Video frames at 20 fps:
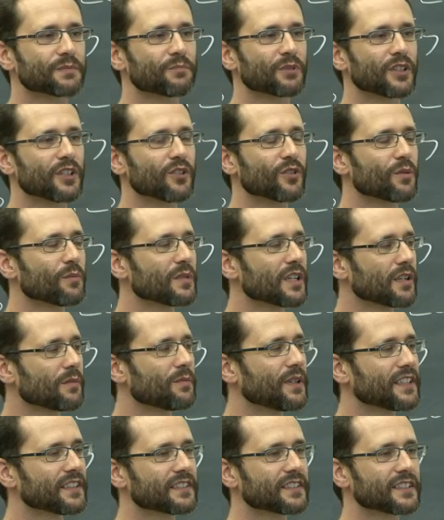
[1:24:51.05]
polynomial
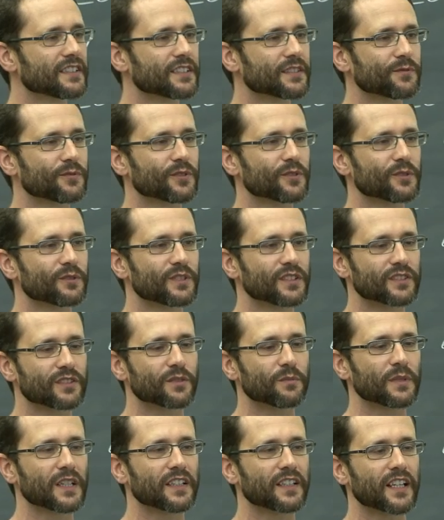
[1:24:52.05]
basis for this
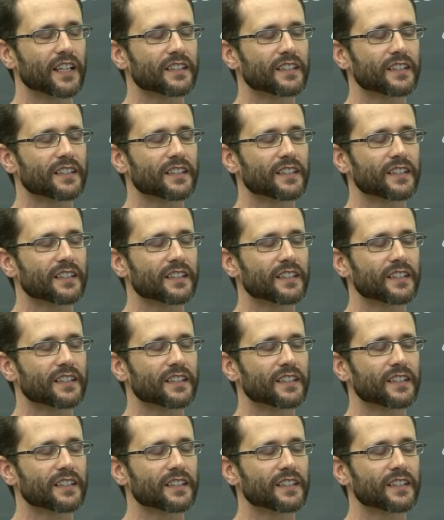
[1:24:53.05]
domain